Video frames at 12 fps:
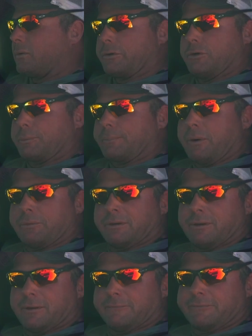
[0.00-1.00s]
are you a
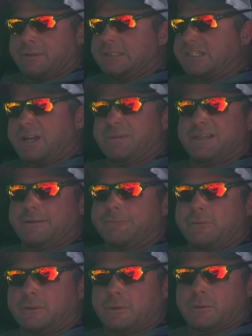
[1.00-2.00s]
proponent of something
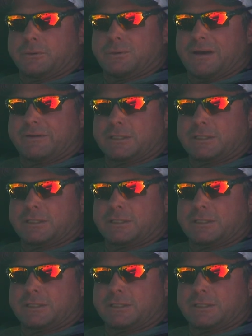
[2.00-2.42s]
different, or do you have